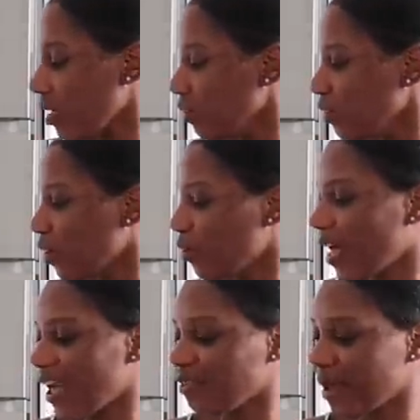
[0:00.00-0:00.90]
So
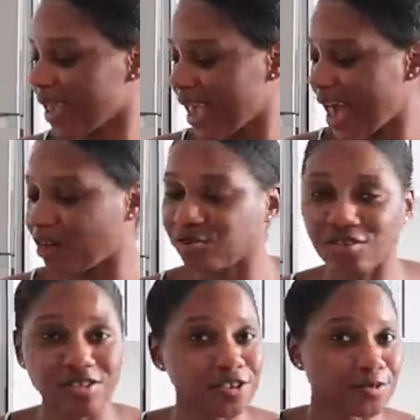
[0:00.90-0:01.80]
that is my
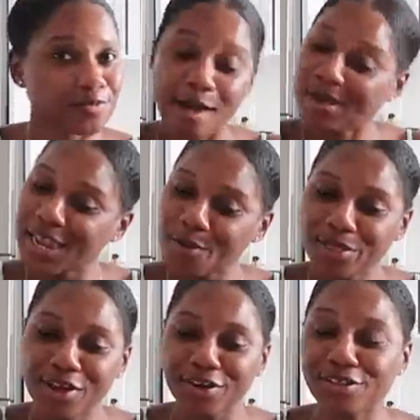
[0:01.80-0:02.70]
couch. I'm in love
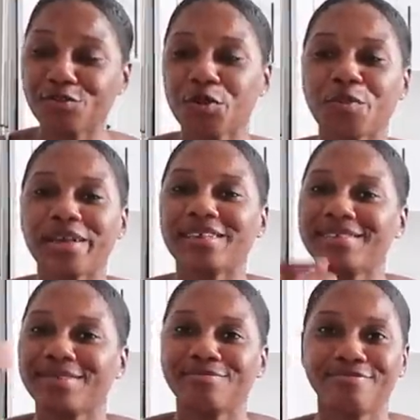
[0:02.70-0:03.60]
with her. This room
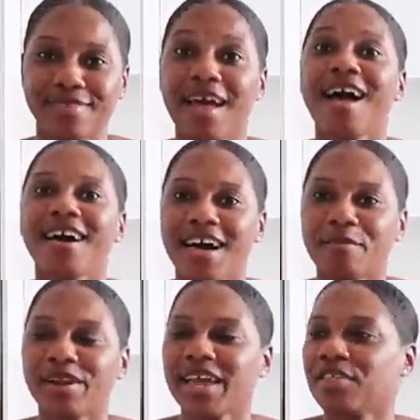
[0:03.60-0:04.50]
is
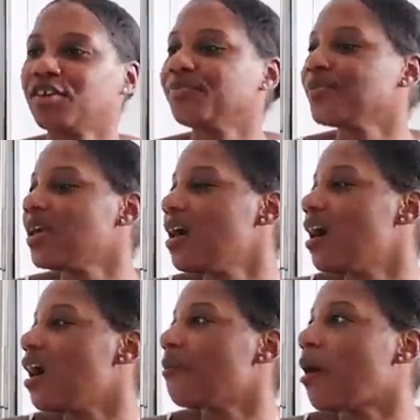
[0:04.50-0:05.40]
coming together.
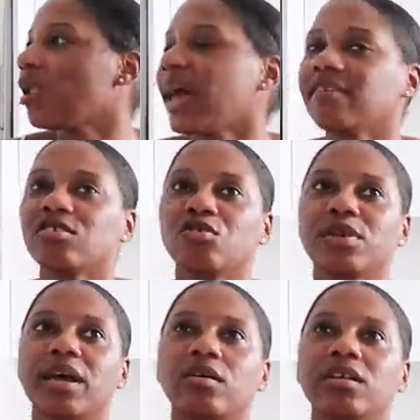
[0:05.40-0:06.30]
All I have to do
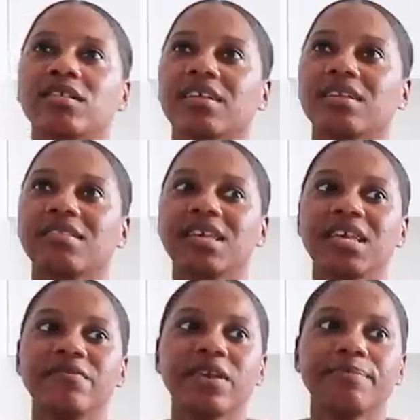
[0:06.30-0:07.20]
now is get the
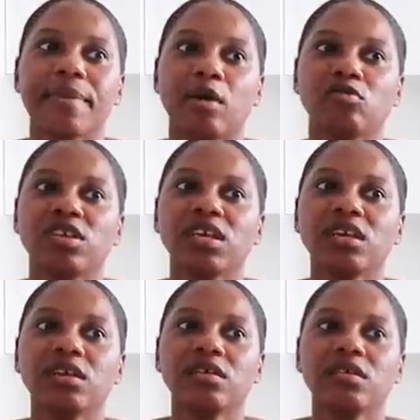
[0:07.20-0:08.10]
TV
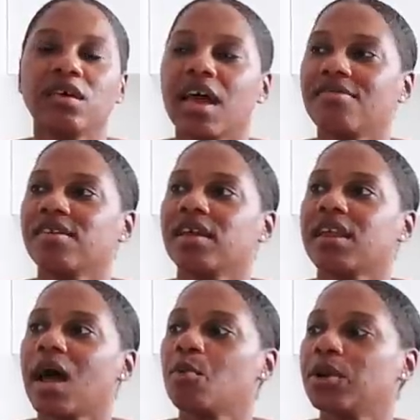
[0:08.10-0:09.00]
mounted, and then
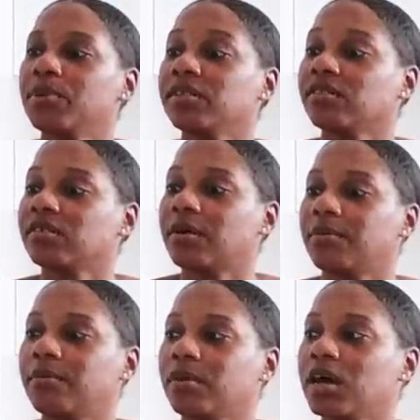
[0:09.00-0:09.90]
I want to put
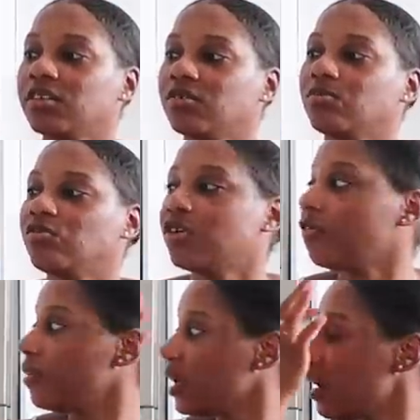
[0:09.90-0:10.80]
some custom
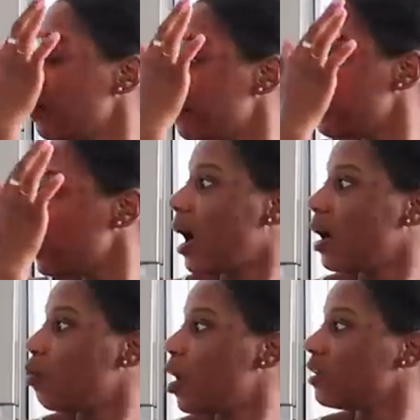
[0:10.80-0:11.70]
shelving up.
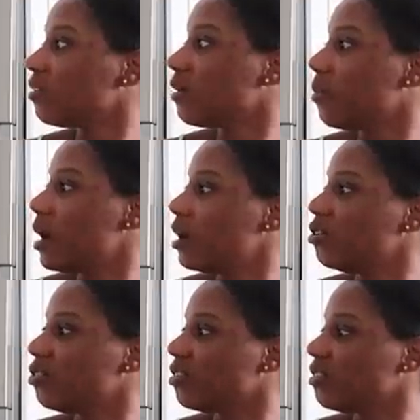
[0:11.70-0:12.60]
I want some
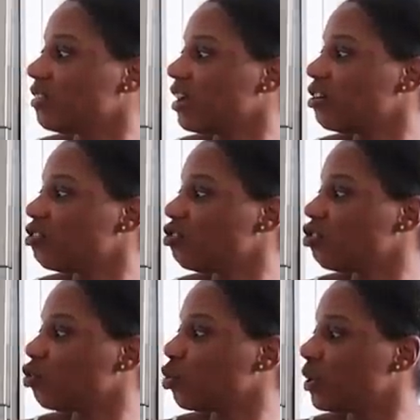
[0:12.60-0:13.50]
under the stairs
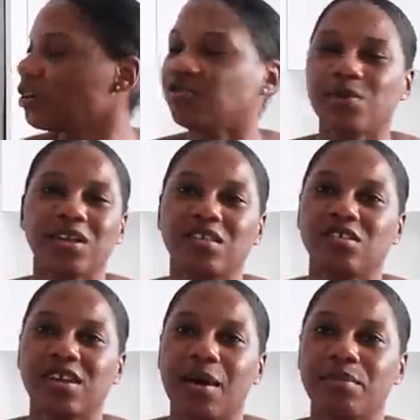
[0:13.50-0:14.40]
storage because
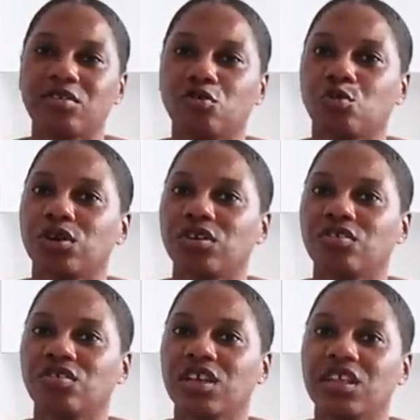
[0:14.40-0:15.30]
there's not much
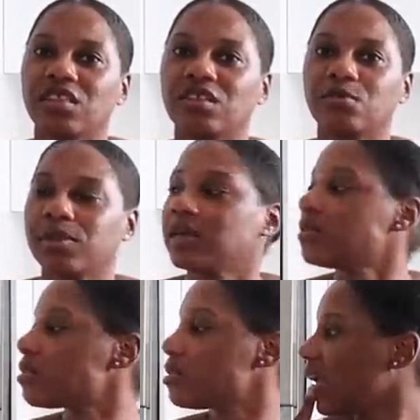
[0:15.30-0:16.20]
storage in this
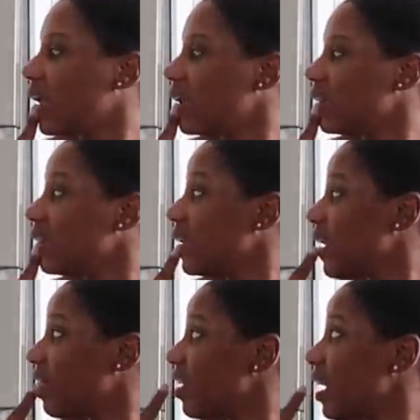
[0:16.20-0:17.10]
place. And then
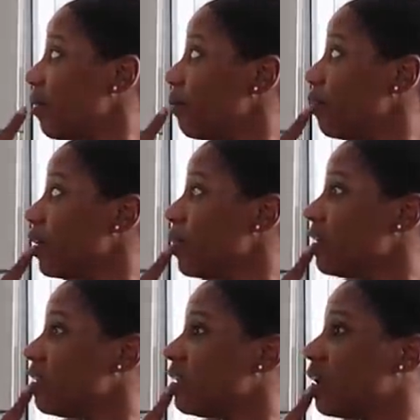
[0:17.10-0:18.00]
I think I'm pretty
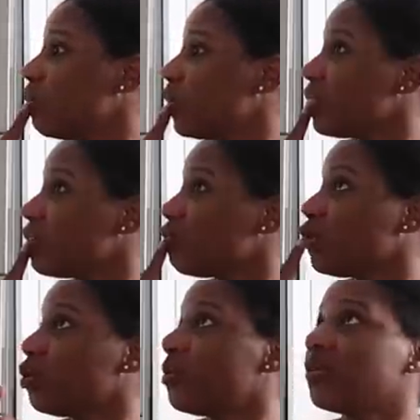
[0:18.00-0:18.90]
much done with this
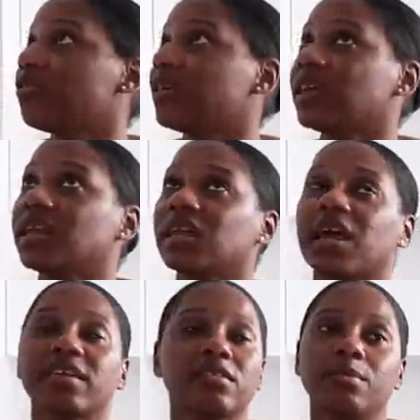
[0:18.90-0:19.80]
room other than getting
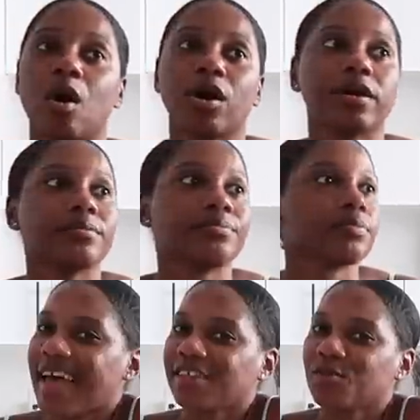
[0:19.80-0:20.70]
like some art.
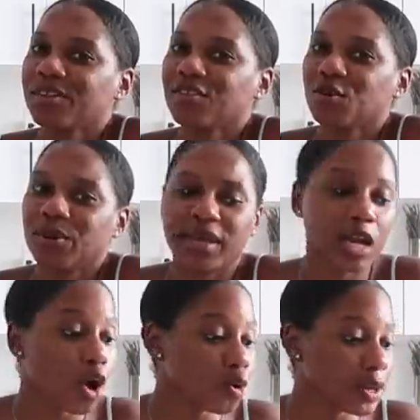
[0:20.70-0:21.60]
That's what's new
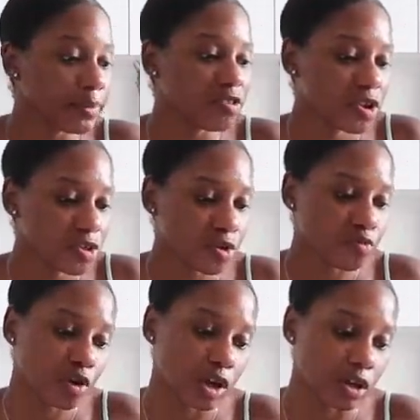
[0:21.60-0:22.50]
in. Oh, let me show you the
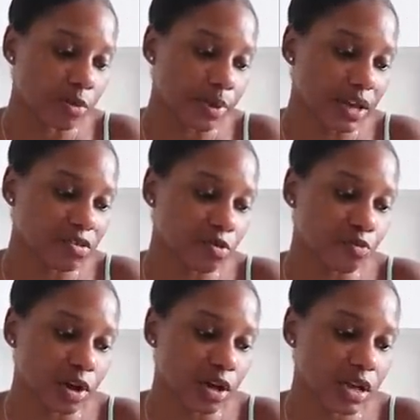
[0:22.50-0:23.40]
rug because the
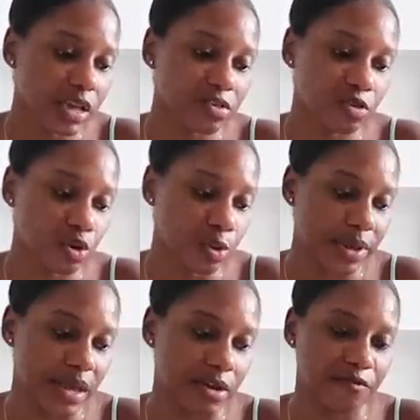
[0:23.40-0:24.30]
rug is new
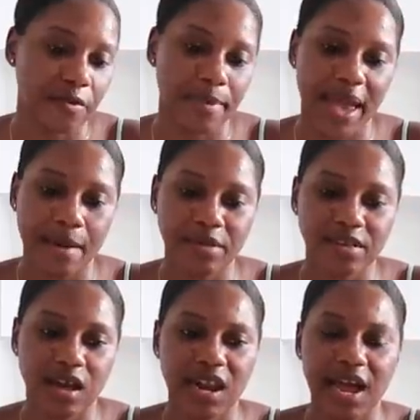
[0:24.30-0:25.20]
in from
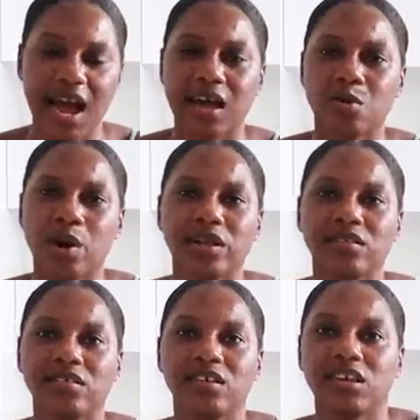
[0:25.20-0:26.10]
Amazon. I kind of
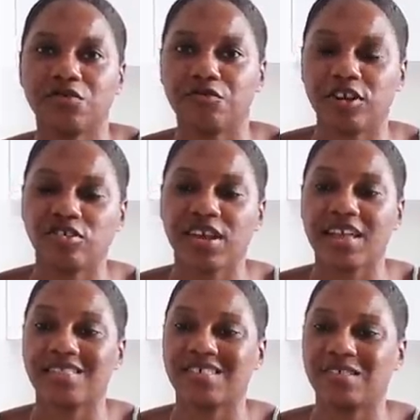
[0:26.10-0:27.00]
wanted to
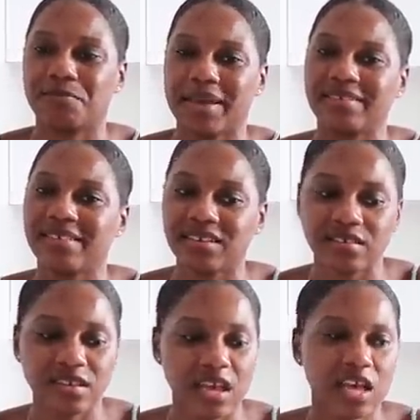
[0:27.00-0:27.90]
differentiate the spaces.
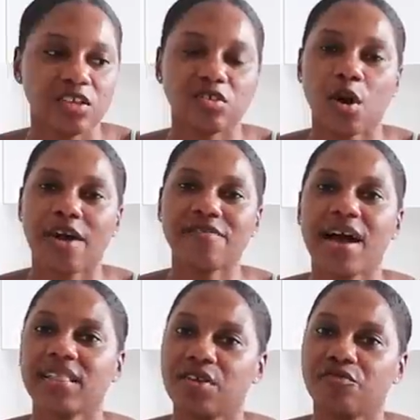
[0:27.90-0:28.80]
So I
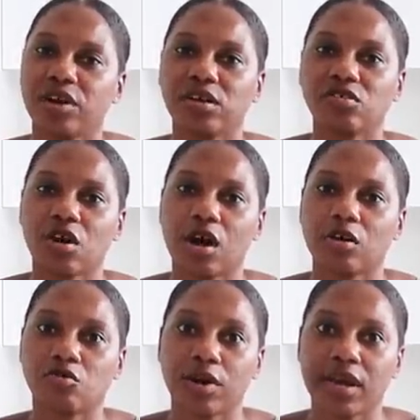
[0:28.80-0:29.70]
find that rugs
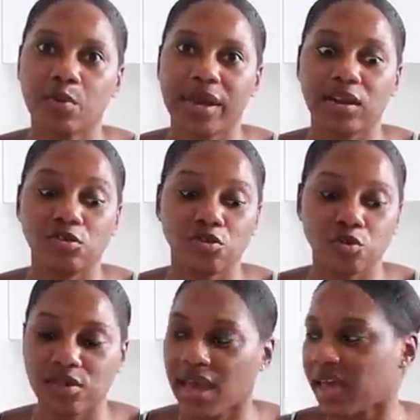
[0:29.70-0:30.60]
are a great way to
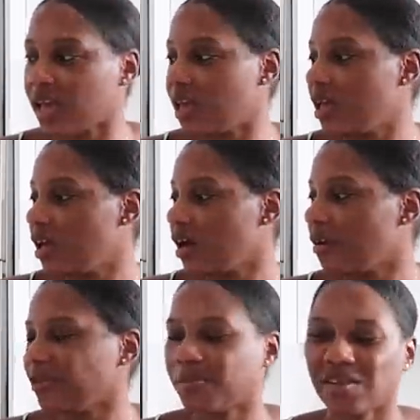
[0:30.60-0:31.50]
do that,
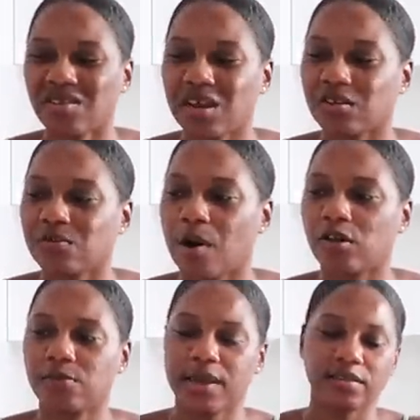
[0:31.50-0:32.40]
especially in a
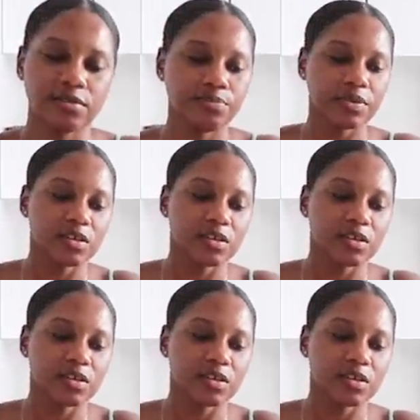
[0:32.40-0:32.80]
small space.